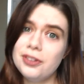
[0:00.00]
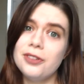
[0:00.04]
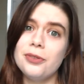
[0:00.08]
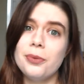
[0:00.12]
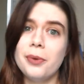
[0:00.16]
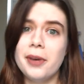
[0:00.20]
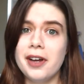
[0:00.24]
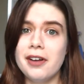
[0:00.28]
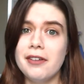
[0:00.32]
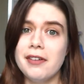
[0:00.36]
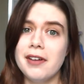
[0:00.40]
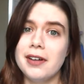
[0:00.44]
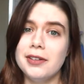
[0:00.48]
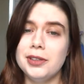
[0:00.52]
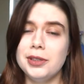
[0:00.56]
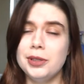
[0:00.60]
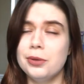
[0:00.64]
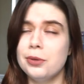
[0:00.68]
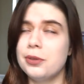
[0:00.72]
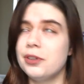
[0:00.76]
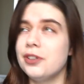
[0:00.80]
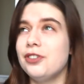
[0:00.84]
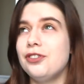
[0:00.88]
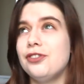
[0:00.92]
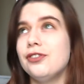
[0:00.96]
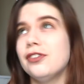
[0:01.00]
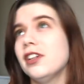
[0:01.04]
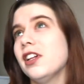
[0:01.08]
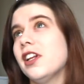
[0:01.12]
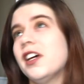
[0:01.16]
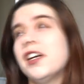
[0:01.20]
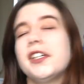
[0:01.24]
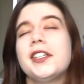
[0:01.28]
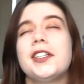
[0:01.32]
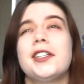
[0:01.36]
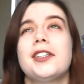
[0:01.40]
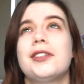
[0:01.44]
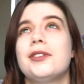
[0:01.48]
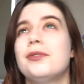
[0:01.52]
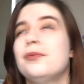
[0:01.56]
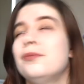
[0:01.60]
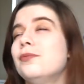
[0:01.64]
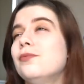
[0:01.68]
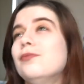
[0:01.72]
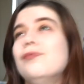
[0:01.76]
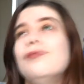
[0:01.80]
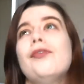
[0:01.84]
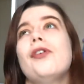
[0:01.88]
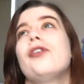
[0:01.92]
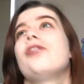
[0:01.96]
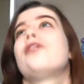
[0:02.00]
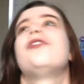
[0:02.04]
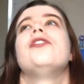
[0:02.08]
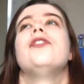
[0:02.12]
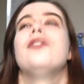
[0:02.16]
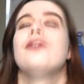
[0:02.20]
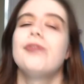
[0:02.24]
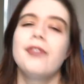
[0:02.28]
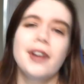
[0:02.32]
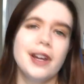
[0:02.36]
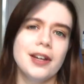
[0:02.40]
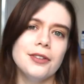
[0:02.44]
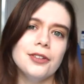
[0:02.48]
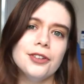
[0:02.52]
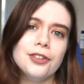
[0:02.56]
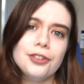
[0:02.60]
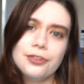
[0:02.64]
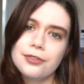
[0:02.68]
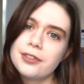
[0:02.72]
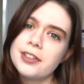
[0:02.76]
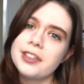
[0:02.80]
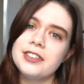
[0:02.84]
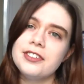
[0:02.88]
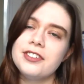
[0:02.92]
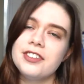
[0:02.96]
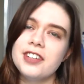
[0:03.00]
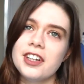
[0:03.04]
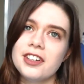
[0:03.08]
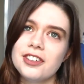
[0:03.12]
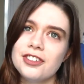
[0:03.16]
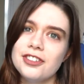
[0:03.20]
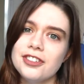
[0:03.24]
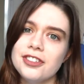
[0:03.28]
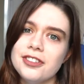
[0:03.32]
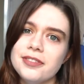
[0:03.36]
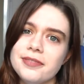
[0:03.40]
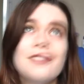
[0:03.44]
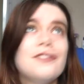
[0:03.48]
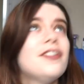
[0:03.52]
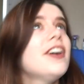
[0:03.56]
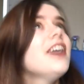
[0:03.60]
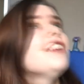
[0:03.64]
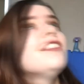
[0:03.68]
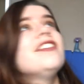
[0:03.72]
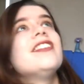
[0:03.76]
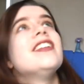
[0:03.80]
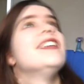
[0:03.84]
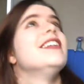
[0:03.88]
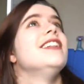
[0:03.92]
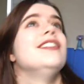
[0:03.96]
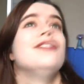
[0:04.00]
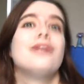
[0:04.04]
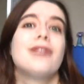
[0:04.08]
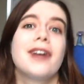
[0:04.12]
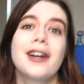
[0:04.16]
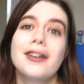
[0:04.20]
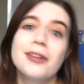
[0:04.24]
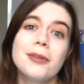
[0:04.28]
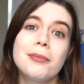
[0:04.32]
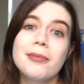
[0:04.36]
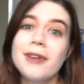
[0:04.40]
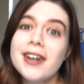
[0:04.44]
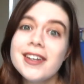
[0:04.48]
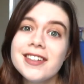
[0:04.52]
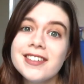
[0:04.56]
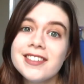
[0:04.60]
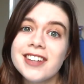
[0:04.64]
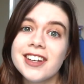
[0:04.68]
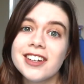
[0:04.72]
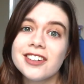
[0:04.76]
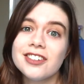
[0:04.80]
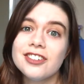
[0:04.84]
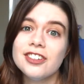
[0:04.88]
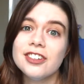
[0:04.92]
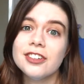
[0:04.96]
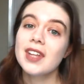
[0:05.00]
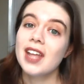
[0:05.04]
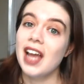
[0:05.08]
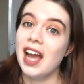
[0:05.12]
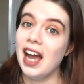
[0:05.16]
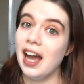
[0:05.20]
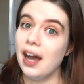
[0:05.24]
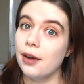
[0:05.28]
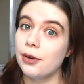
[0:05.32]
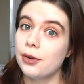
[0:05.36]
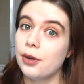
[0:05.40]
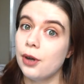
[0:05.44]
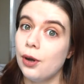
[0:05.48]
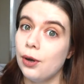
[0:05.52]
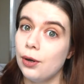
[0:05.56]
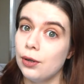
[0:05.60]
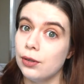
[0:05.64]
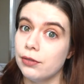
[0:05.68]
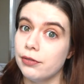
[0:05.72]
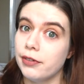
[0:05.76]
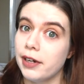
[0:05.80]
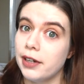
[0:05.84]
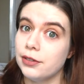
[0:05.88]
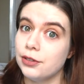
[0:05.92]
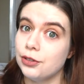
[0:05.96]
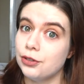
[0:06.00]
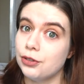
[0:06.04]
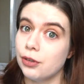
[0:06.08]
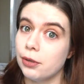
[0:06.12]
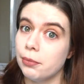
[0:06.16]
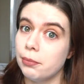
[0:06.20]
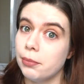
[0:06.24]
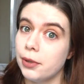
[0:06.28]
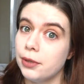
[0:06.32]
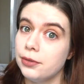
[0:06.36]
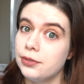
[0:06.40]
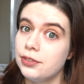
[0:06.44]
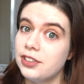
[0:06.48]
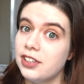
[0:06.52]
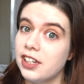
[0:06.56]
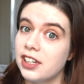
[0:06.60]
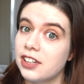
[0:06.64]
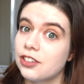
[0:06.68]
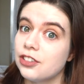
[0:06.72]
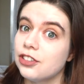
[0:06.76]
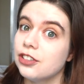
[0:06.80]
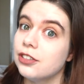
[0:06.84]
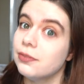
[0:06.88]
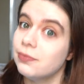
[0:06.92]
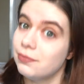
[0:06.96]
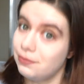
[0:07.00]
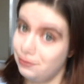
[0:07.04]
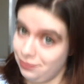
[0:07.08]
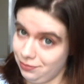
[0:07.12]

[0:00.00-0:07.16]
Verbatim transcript: his way around the orchestra like rosin around a string section, Vaseline around the brass section, alcohol around the trombone section.